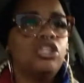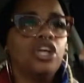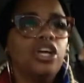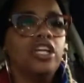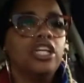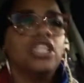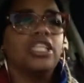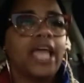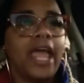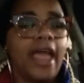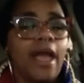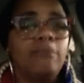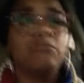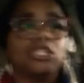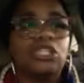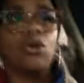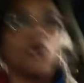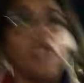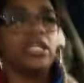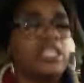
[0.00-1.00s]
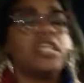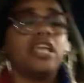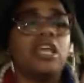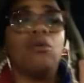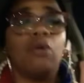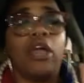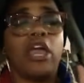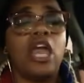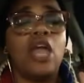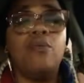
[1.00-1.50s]
to the damn source.
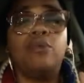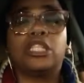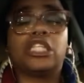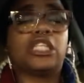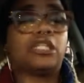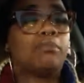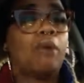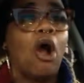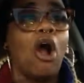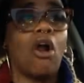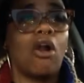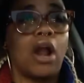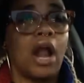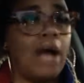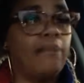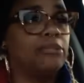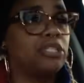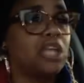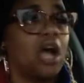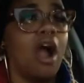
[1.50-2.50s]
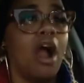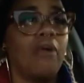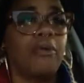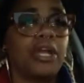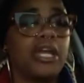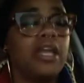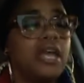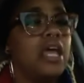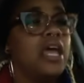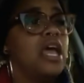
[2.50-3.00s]
He, he was smart. I'm
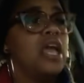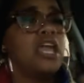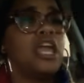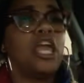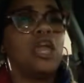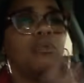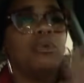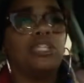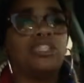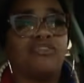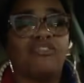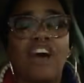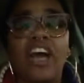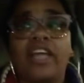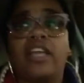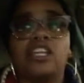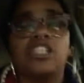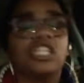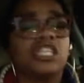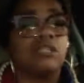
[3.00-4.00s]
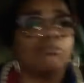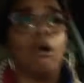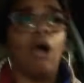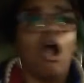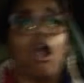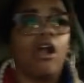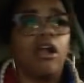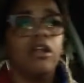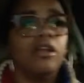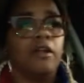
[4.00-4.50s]
sorry. He was fucking
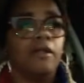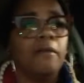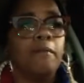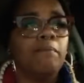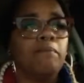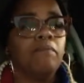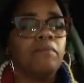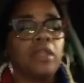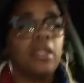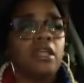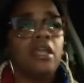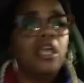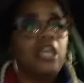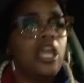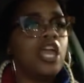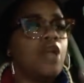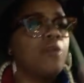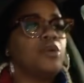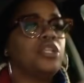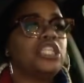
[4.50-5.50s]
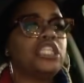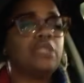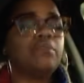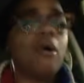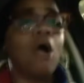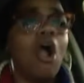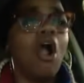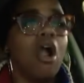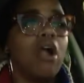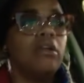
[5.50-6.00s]
smart. He was
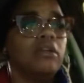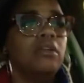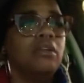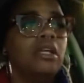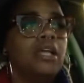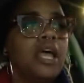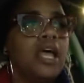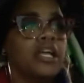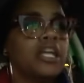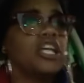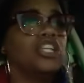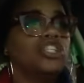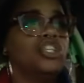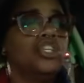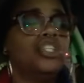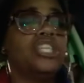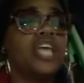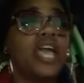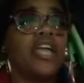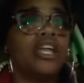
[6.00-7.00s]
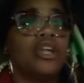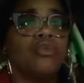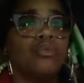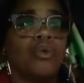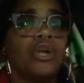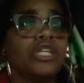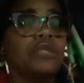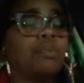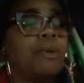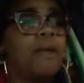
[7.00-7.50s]
smart because you taking
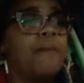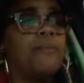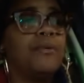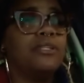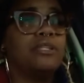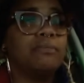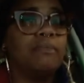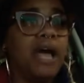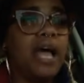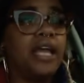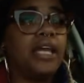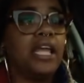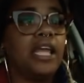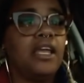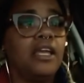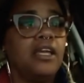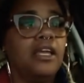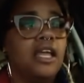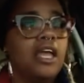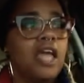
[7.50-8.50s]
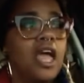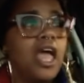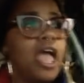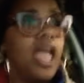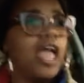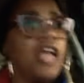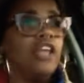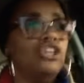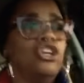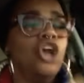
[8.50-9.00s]
rich people's money
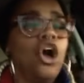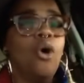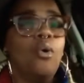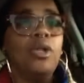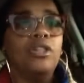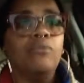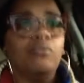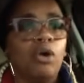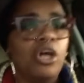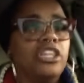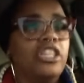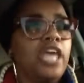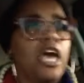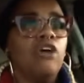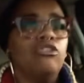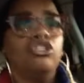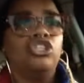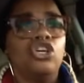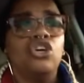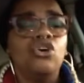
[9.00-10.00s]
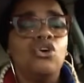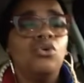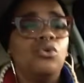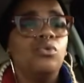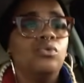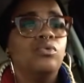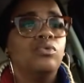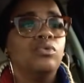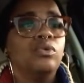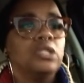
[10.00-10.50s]
and knowing what they'll
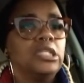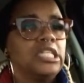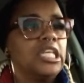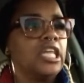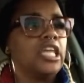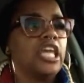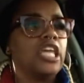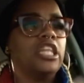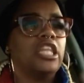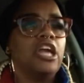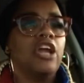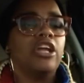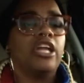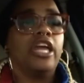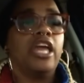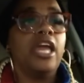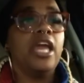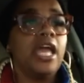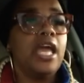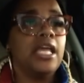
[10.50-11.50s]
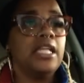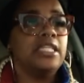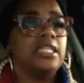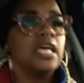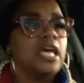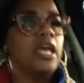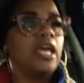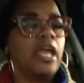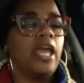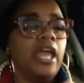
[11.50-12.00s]
do to get their kids
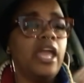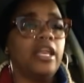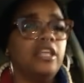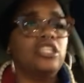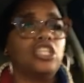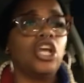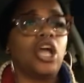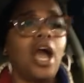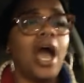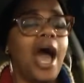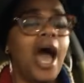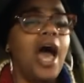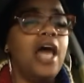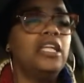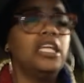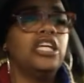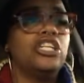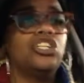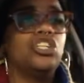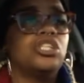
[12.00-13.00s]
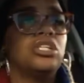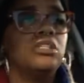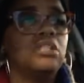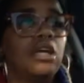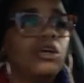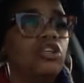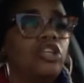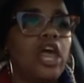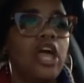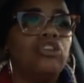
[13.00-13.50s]
into college.
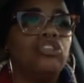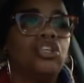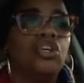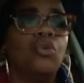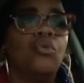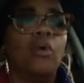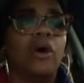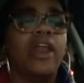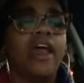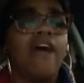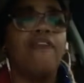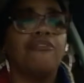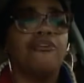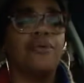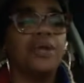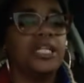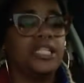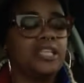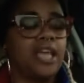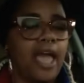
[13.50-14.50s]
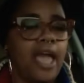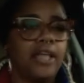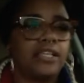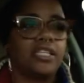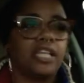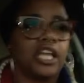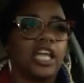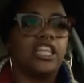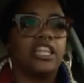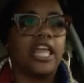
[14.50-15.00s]
They'll do whatever it
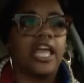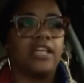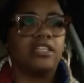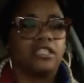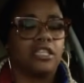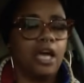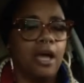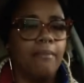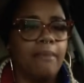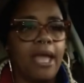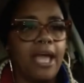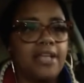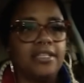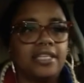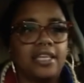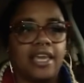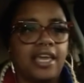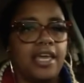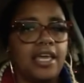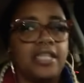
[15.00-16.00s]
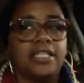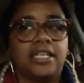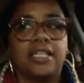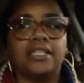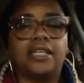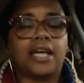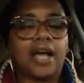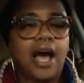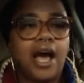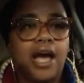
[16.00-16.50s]
takes to get their dumbass kids
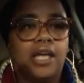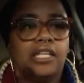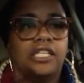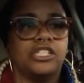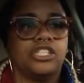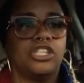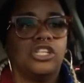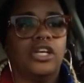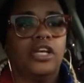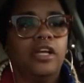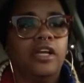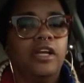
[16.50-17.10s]
into college.